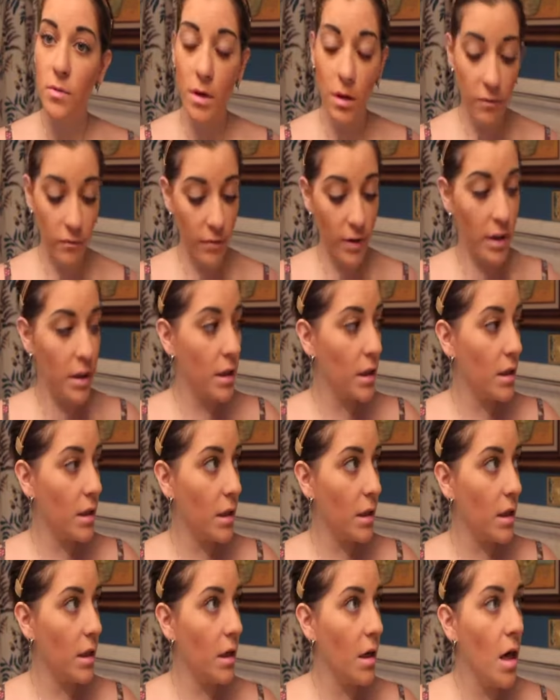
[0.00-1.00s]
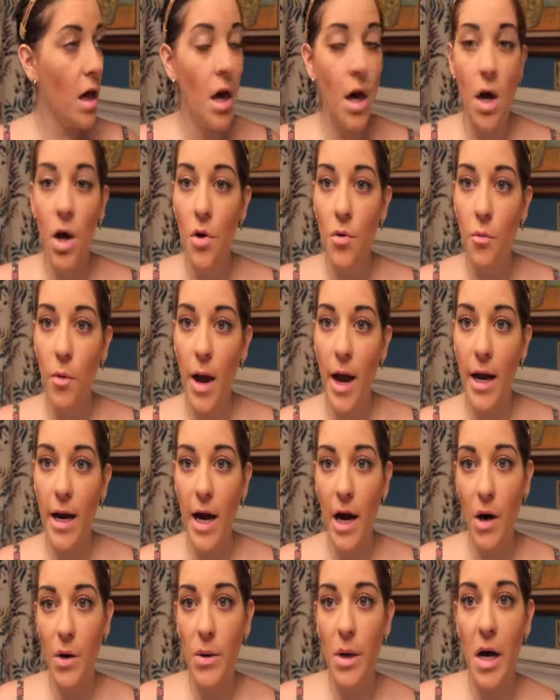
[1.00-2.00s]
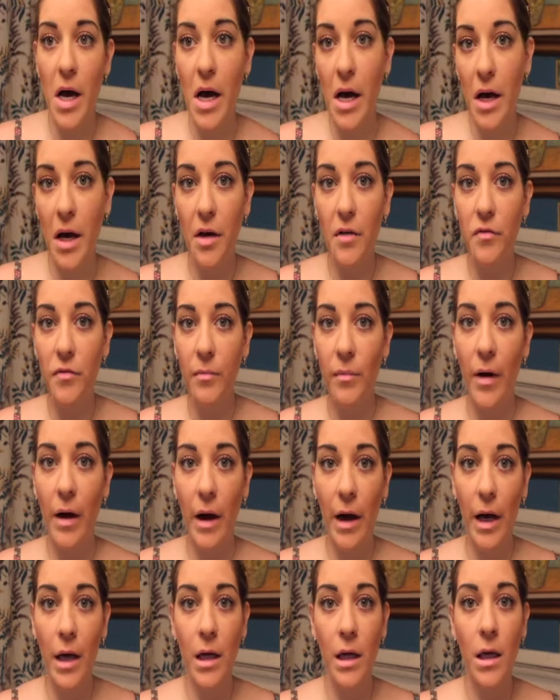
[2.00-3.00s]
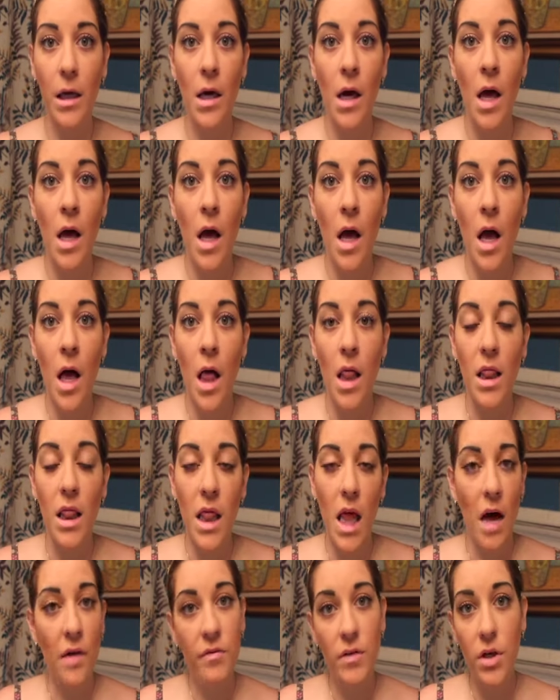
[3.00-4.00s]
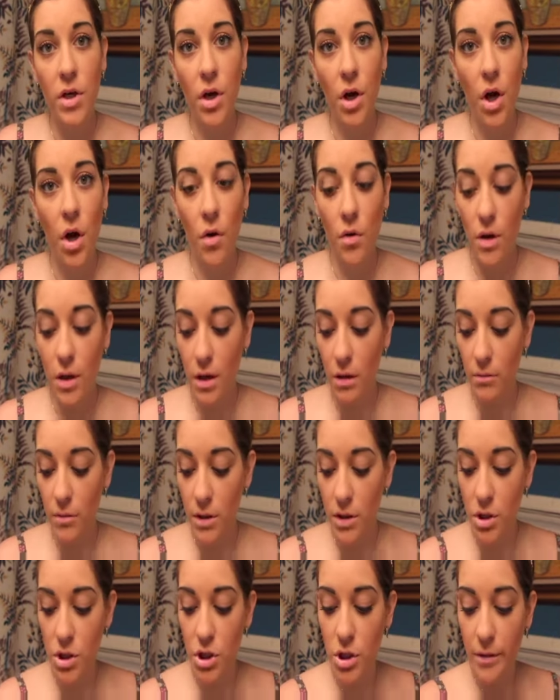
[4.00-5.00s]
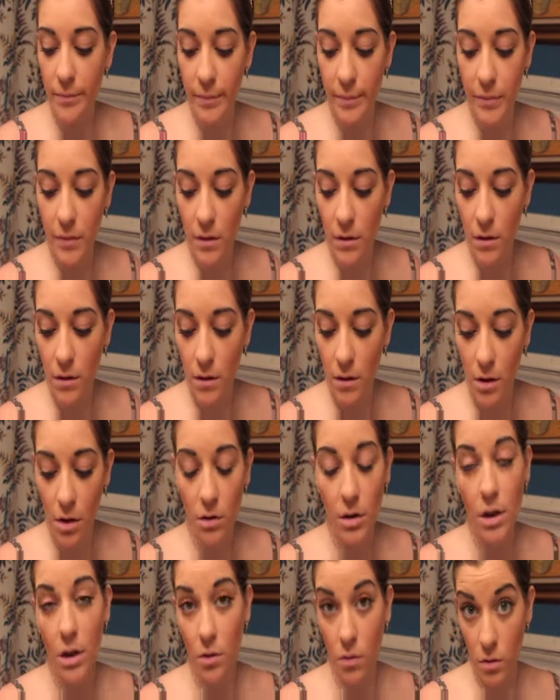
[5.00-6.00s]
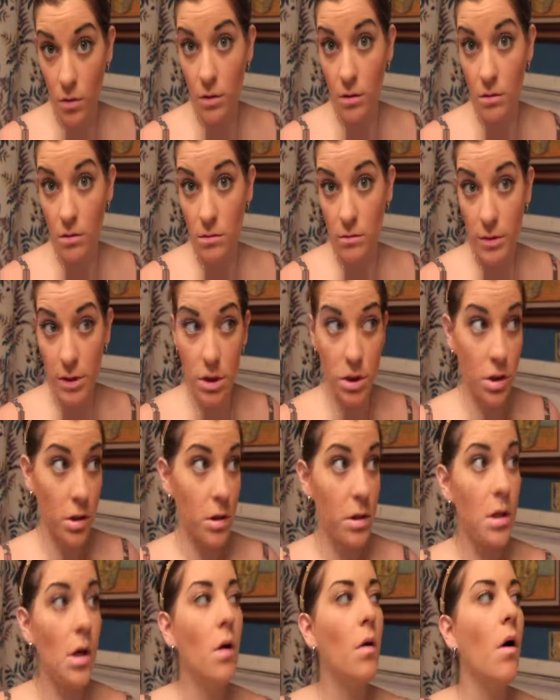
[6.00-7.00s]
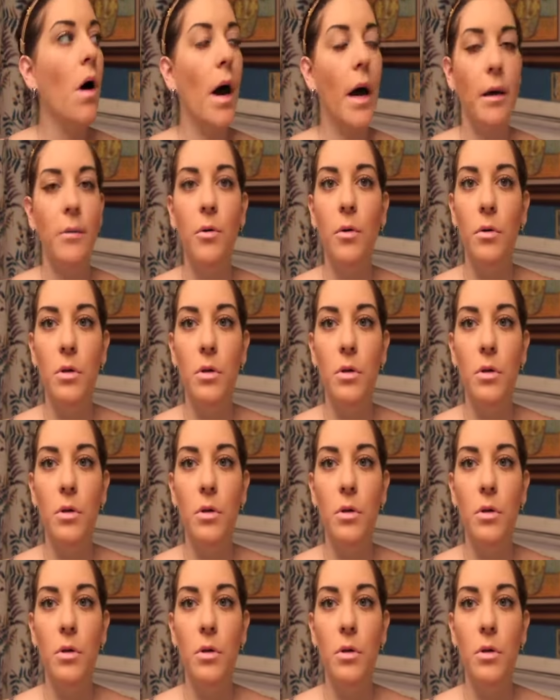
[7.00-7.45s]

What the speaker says: conveniently ran out of my lavender coconut oil mixture, so I'm